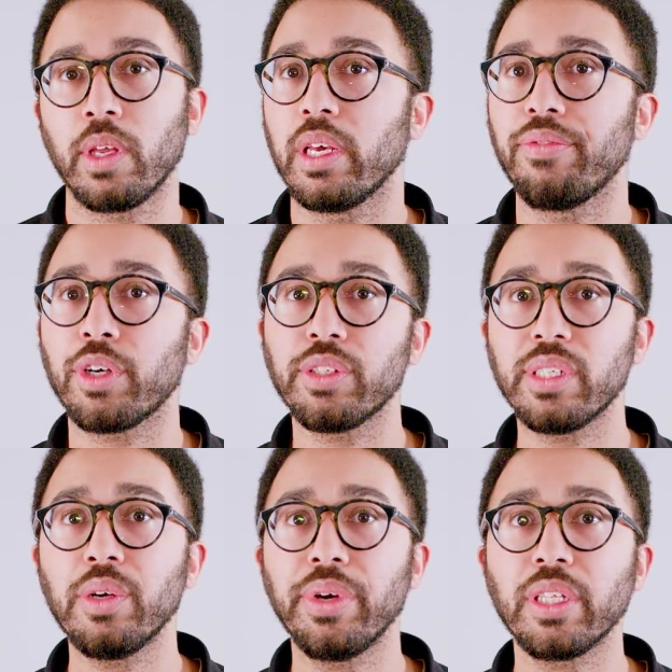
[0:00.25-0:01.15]
If you're
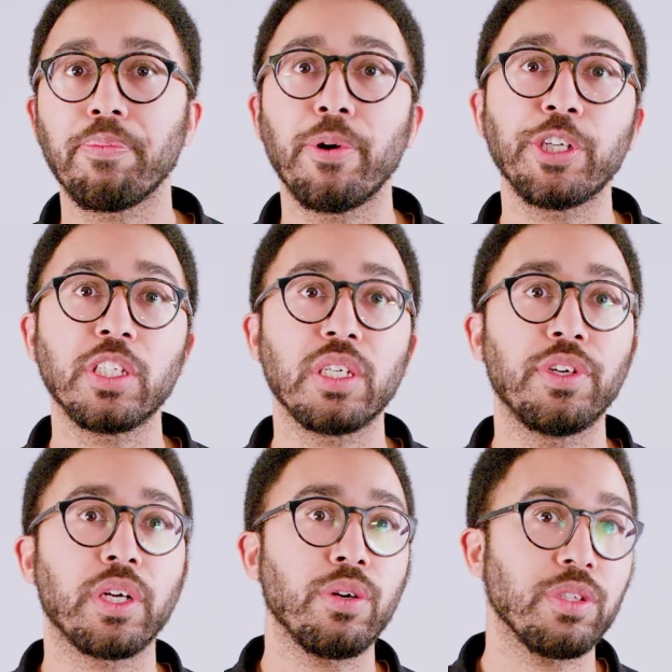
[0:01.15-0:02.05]
considering the purchase of an
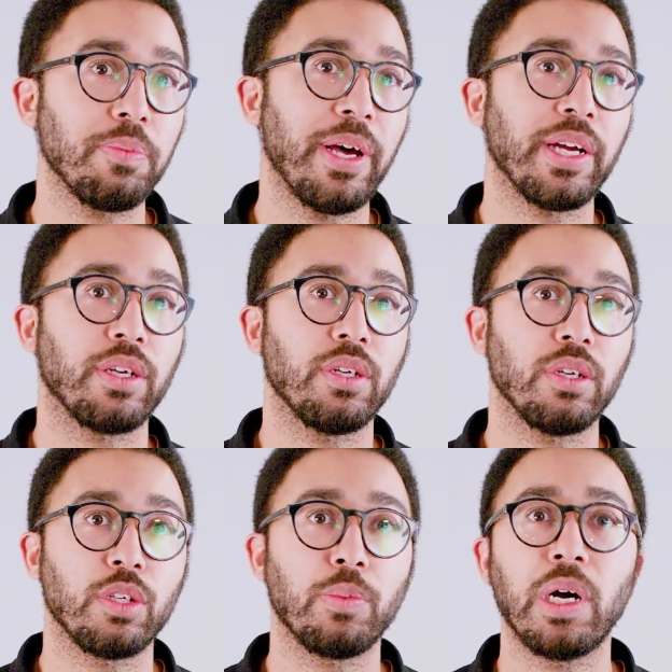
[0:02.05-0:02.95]
Ergosa packer,
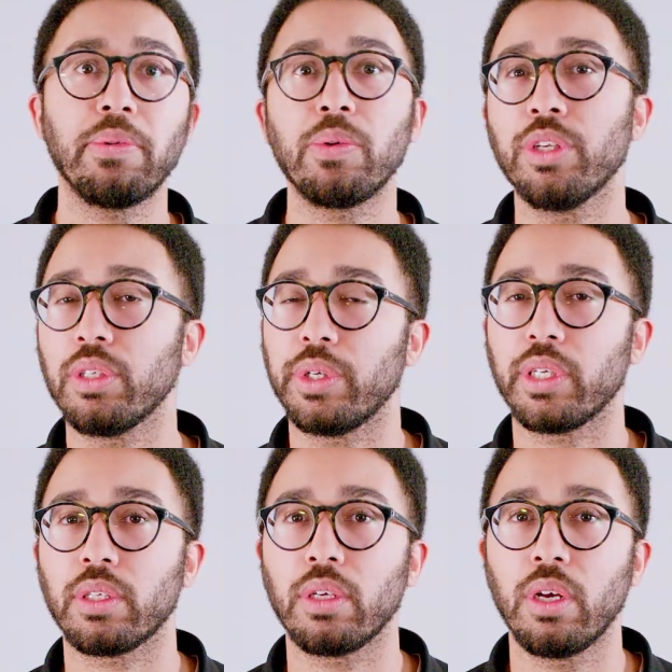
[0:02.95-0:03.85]
you're probably wondering,
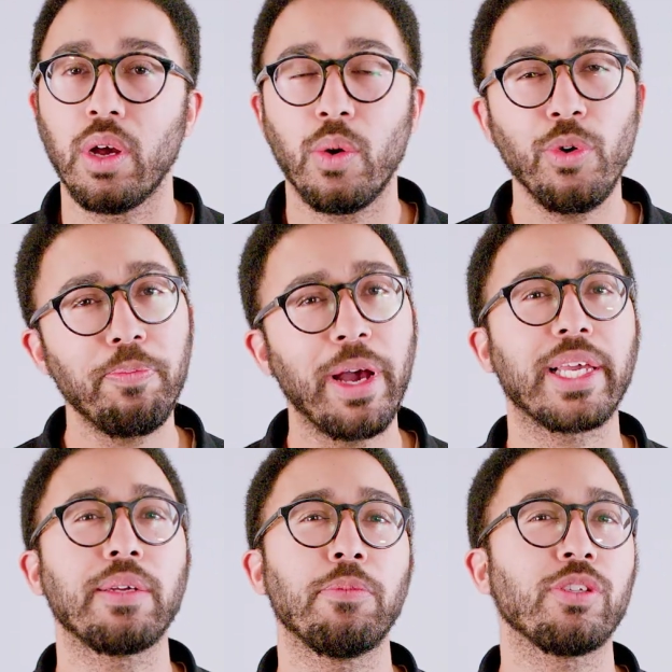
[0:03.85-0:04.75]
what
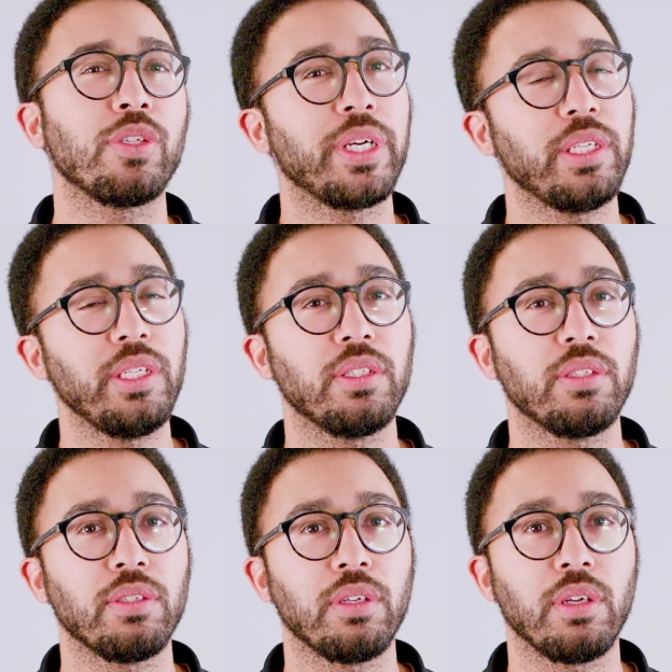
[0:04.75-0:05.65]
packing modes do I need?
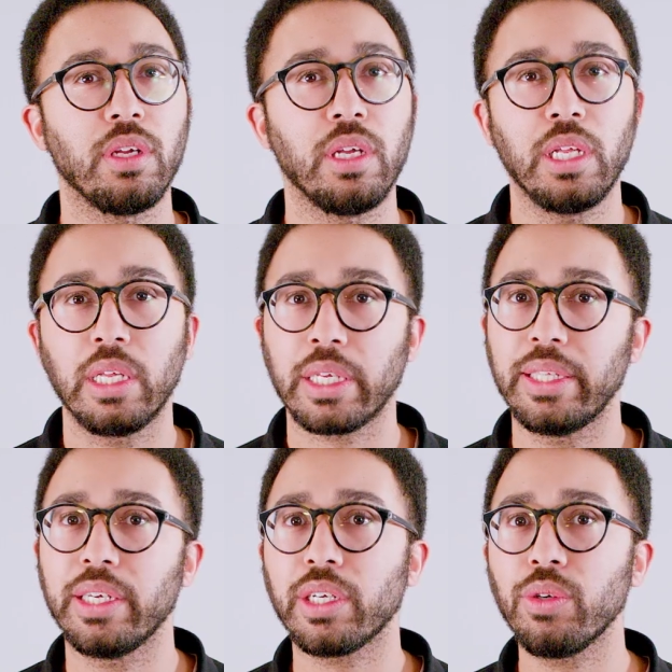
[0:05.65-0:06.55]
Can
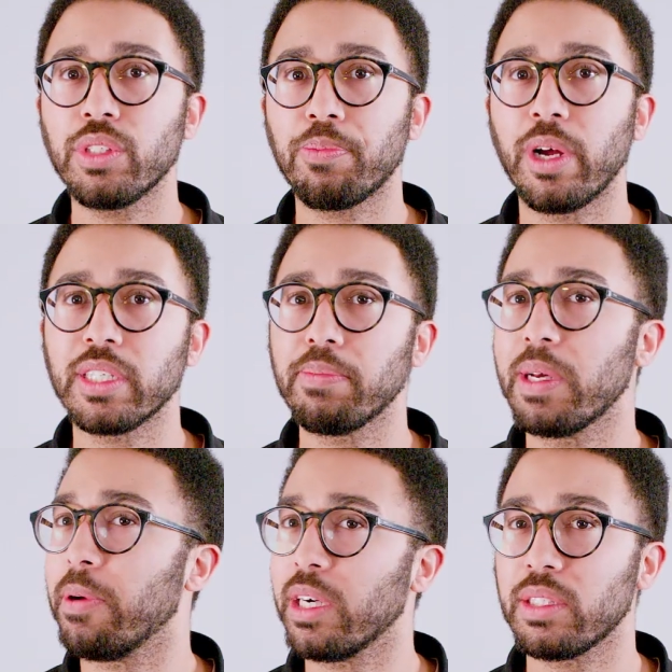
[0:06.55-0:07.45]
the Ergosa process my
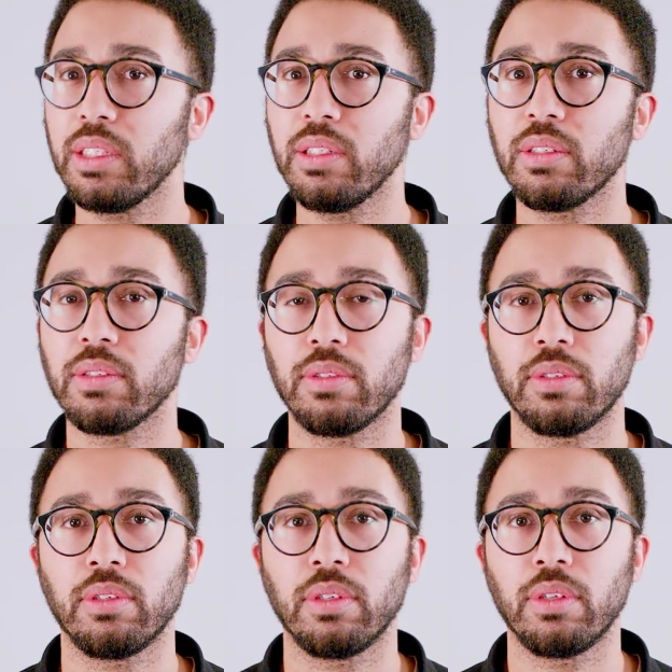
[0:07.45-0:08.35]
boxes?
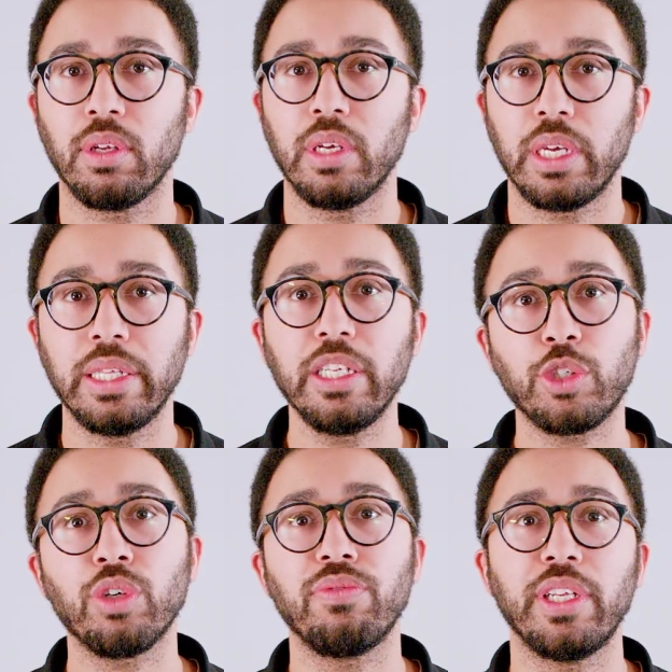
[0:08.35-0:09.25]
In this
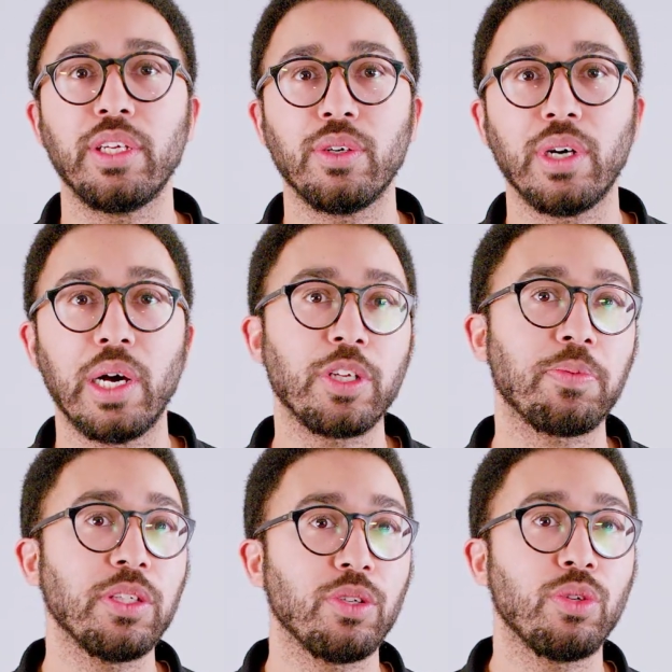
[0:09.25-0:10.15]
short video, I will
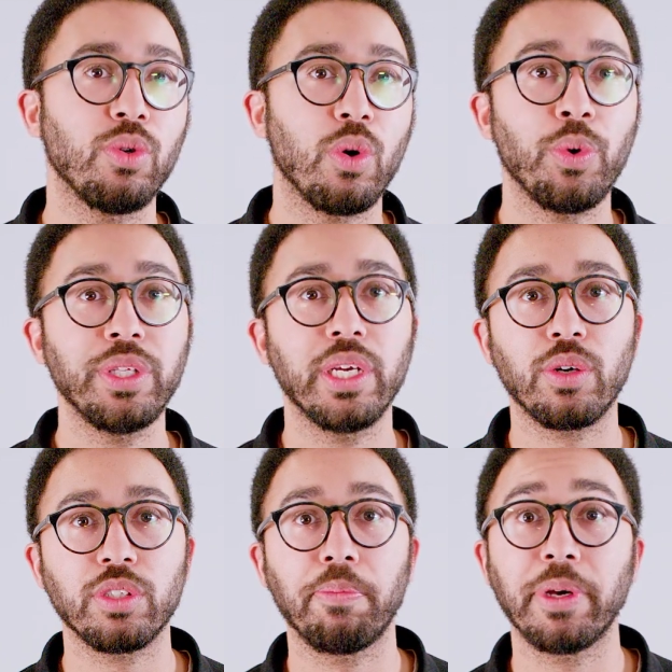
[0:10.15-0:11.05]
explain to you what the
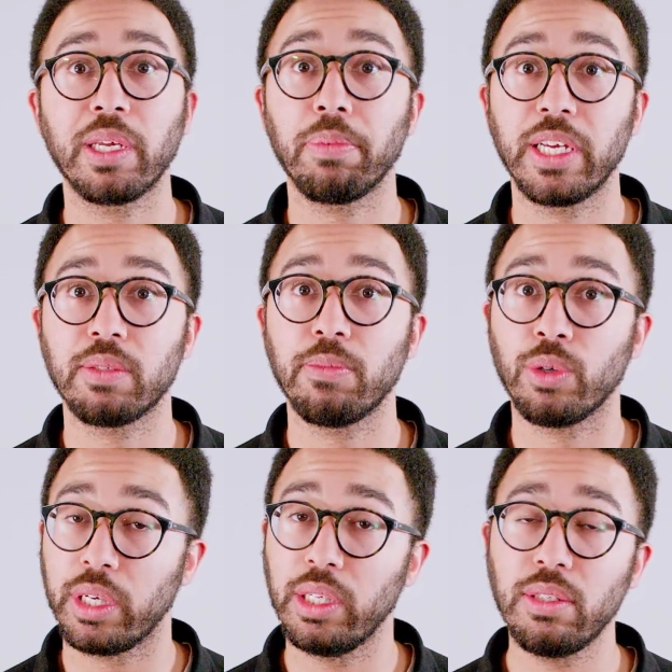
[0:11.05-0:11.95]
Ergosa pick and place mode
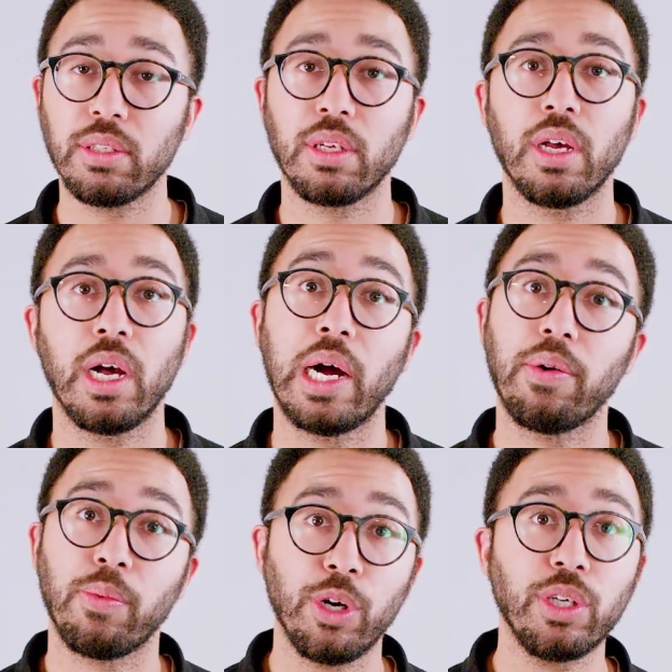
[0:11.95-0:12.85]
is, how
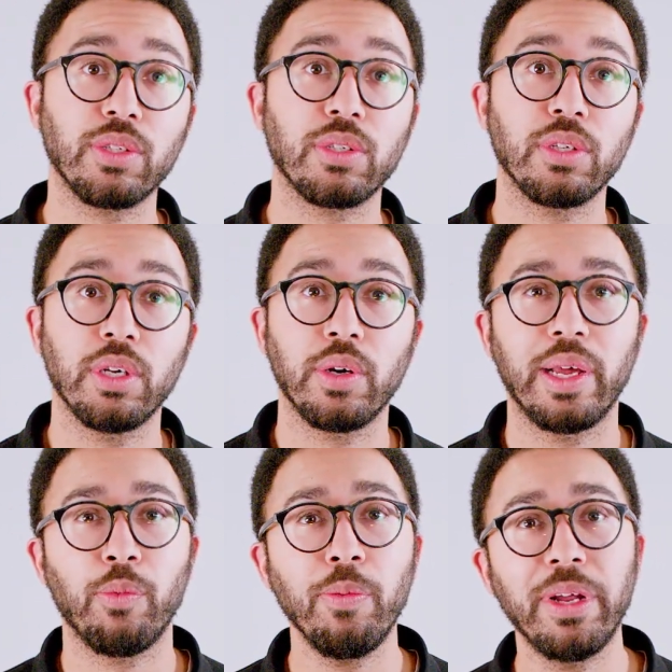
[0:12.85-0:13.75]
it works,
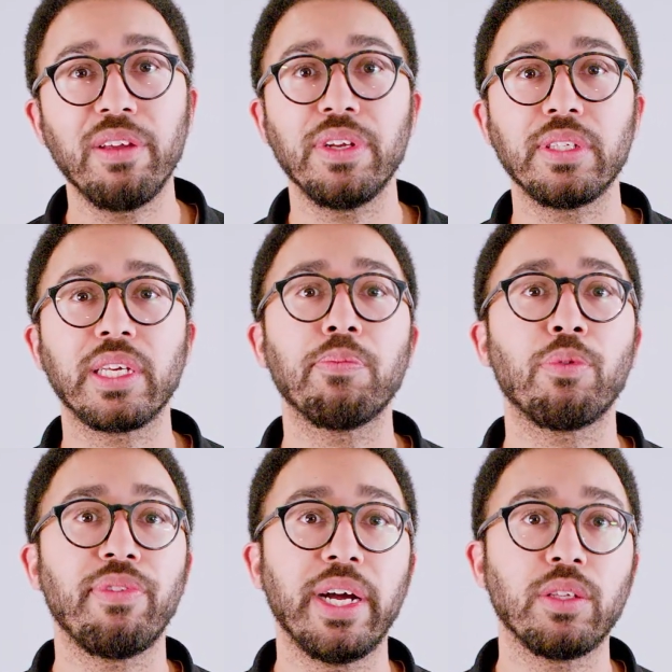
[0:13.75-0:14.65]
and what benefits it can
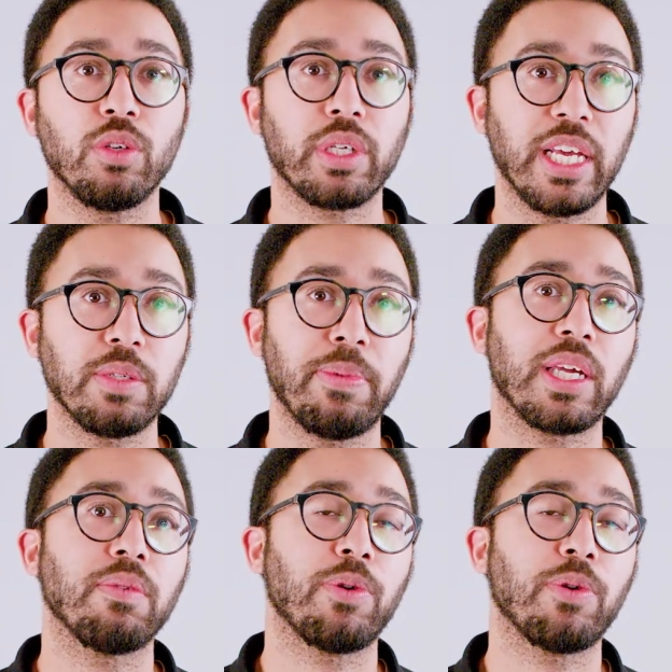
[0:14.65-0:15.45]
provide to your case packing